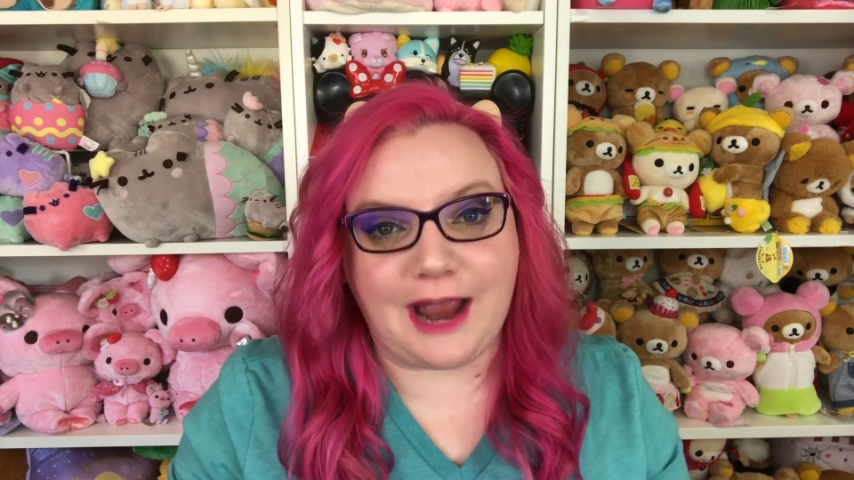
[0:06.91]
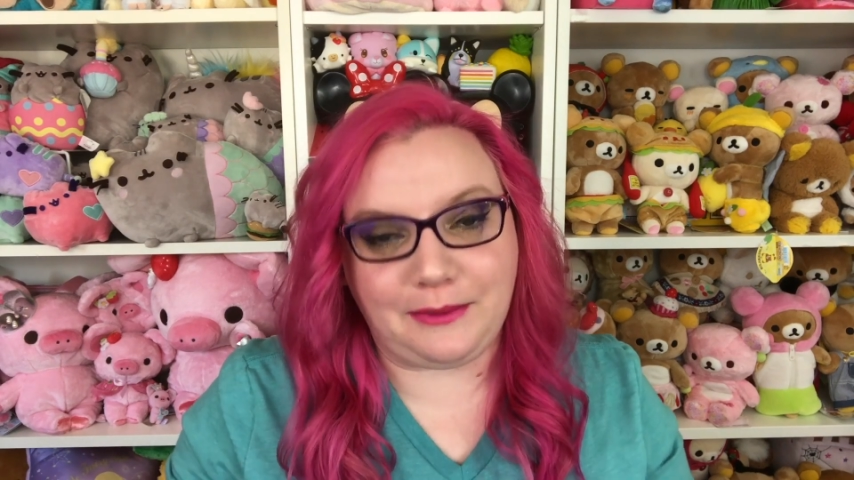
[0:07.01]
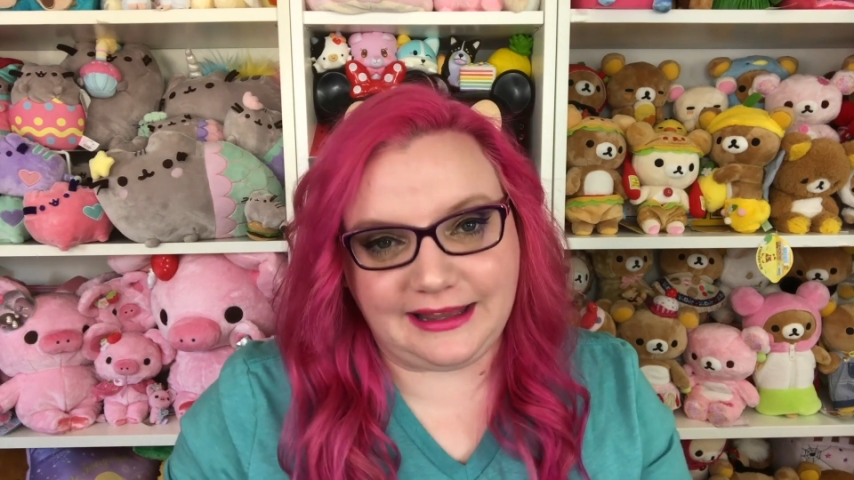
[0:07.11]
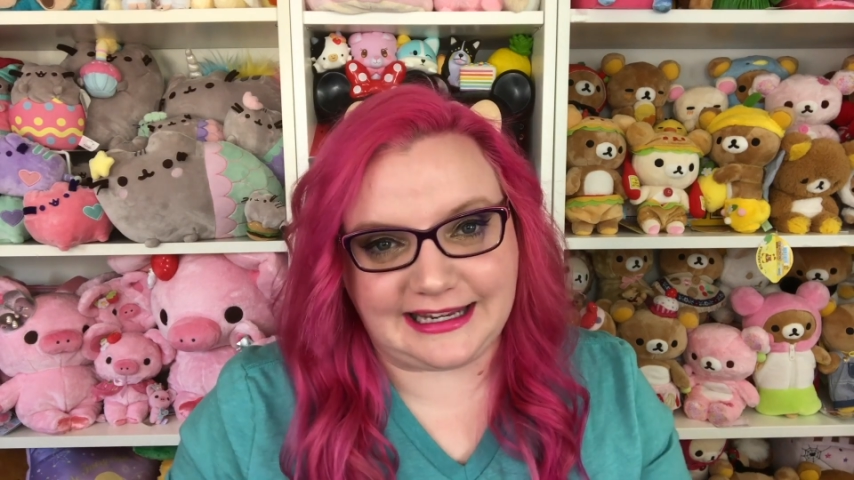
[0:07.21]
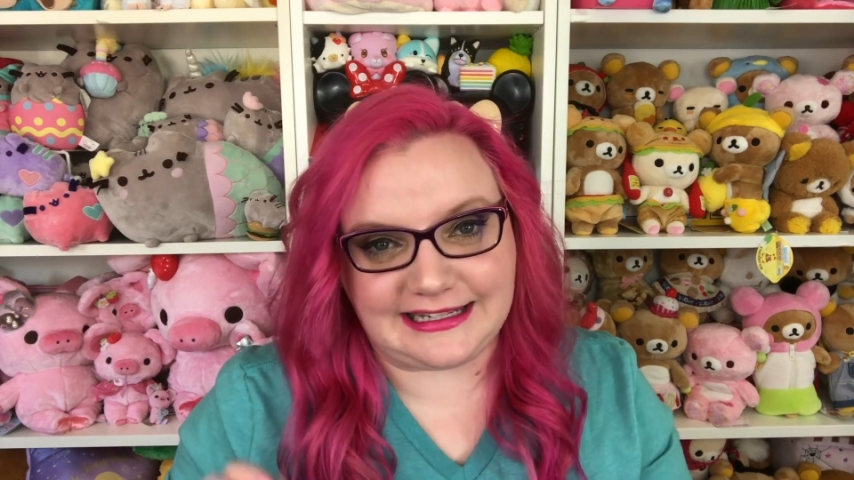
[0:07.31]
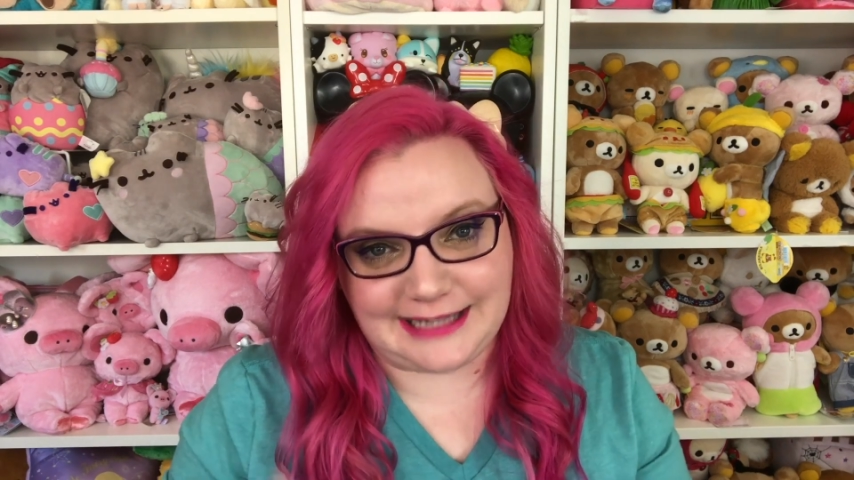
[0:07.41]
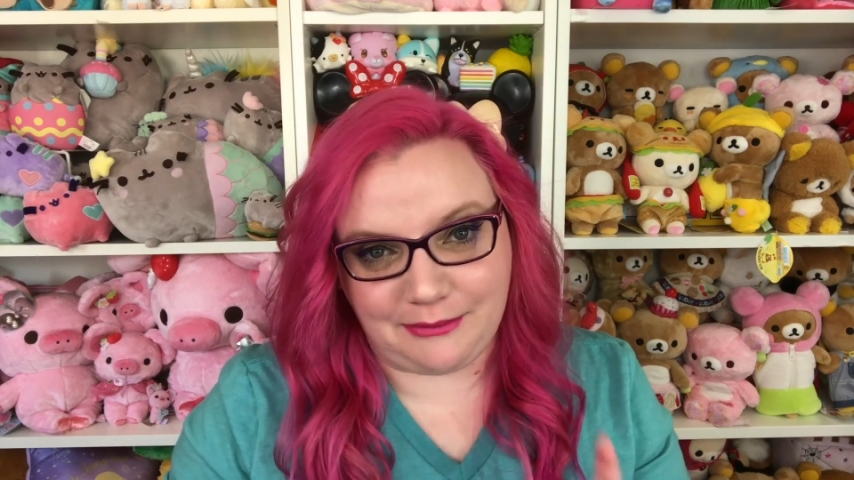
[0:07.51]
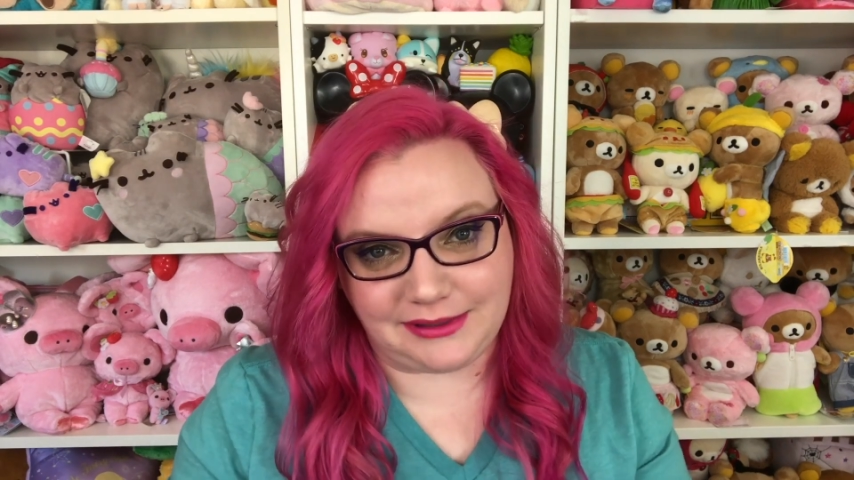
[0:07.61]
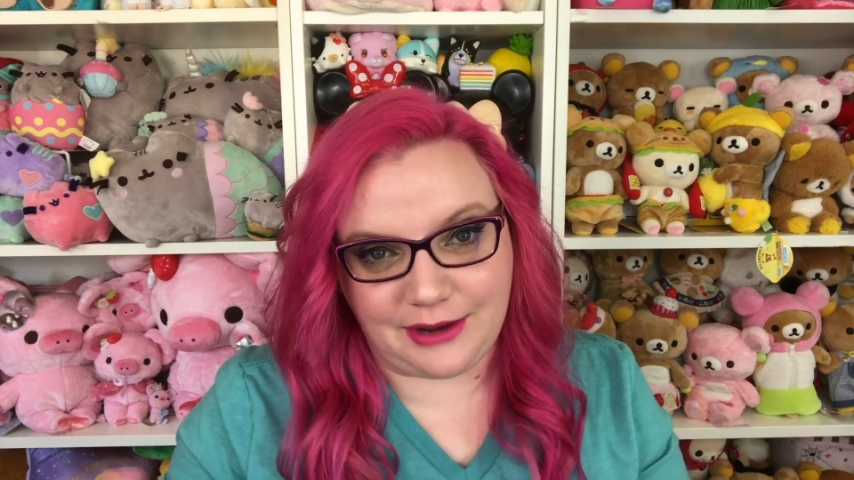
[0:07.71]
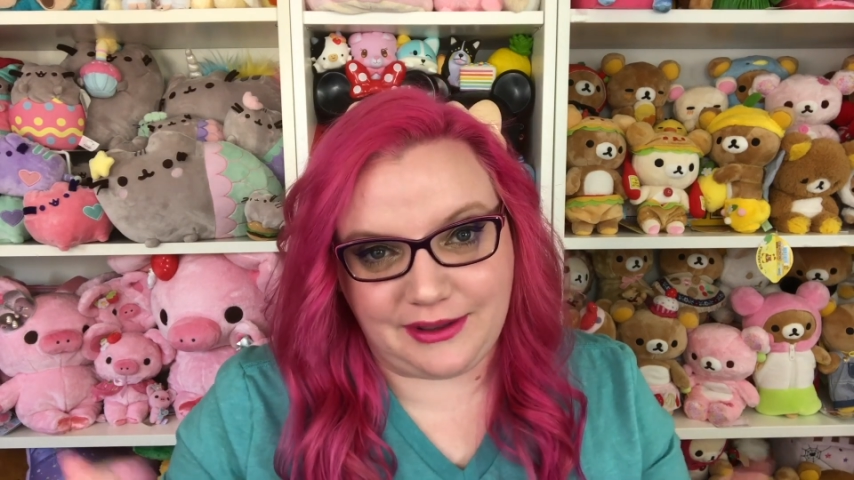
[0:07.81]
I will link it
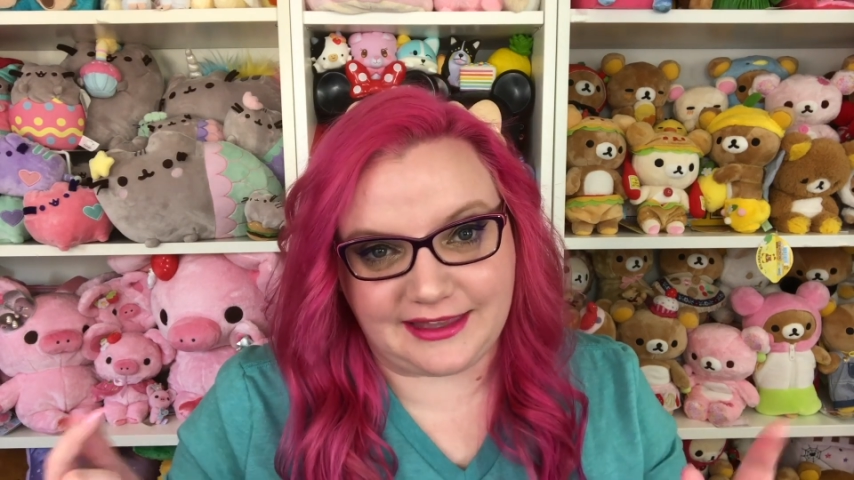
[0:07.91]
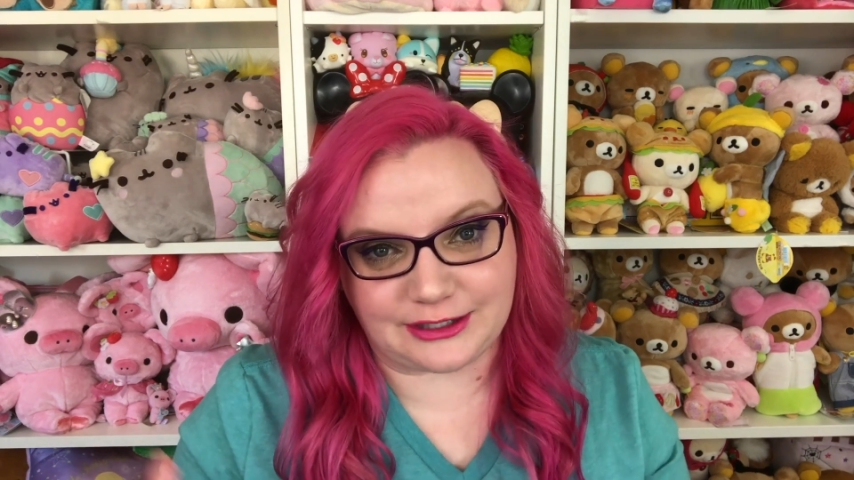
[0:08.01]
down below in the